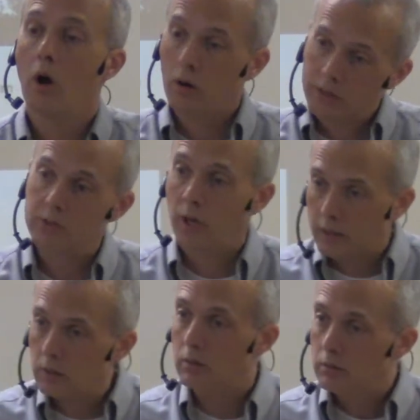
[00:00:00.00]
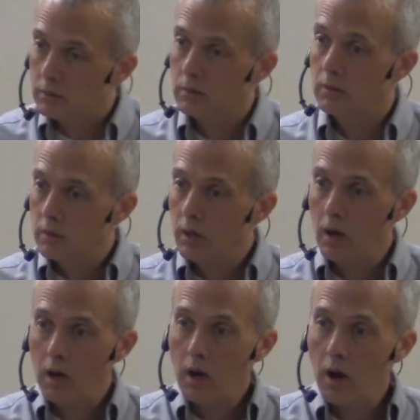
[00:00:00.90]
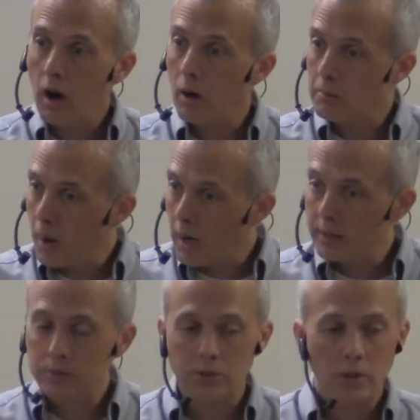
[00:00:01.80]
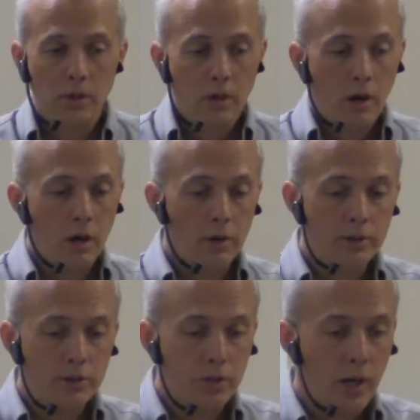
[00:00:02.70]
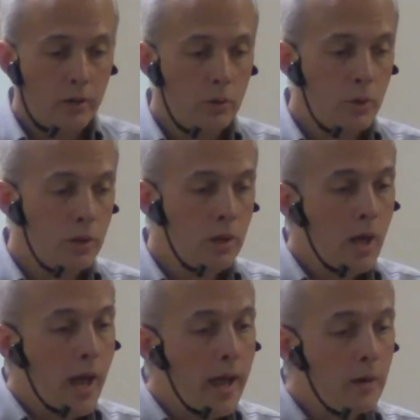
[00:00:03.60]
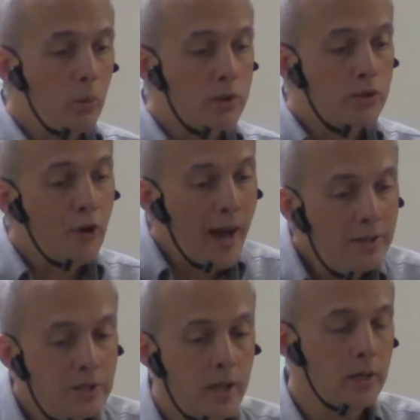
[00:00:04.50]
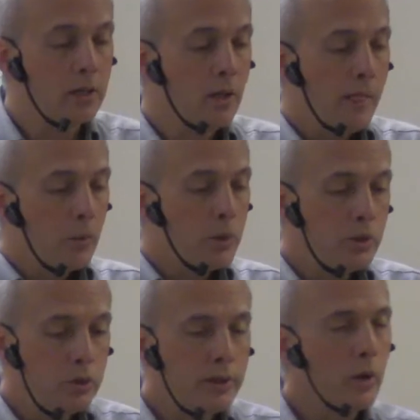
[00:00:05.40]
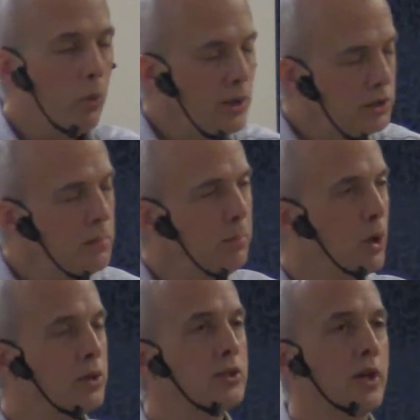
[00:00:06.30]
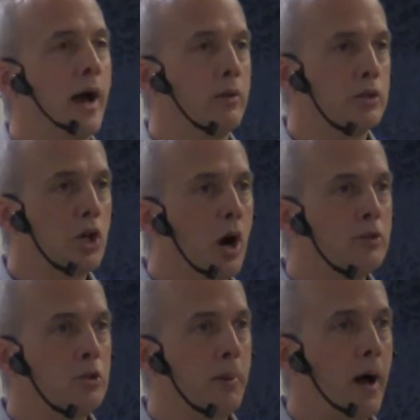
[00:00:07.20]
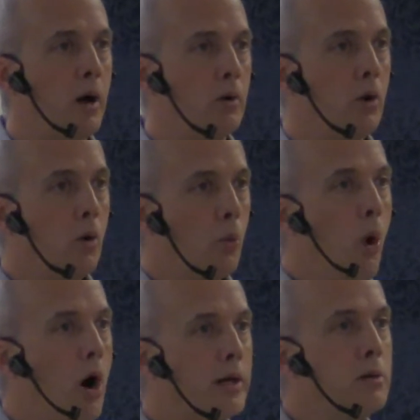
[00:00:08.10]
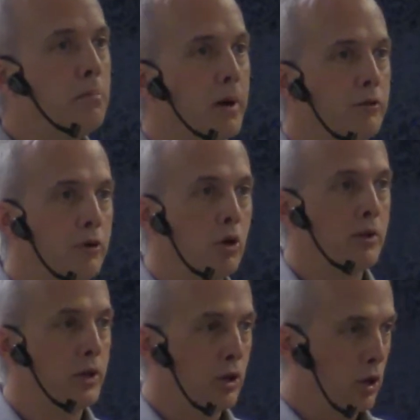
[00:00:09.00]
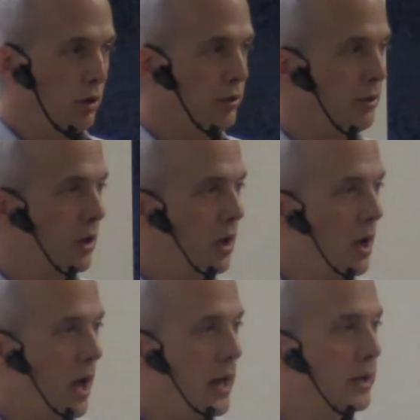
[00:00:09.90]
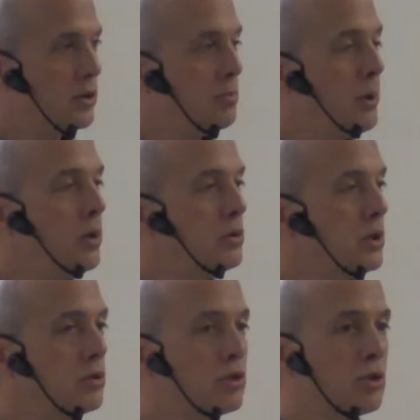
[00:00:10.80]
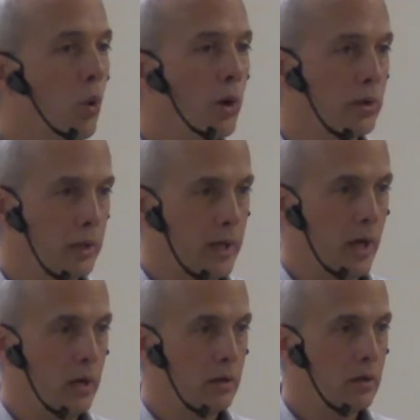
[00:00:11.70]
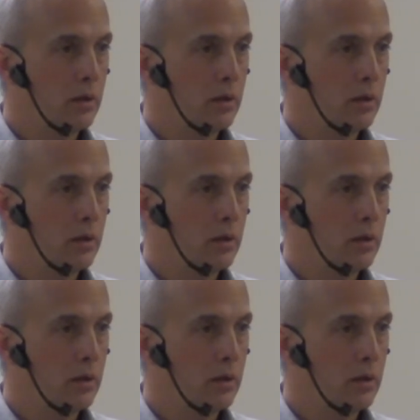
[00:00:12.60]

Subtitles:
are a cycle. Our bodies are in cycle with it. And what's fascinating, when you look at what's the book that's out that talks about walking barefoot on the earth and experiencing soil again?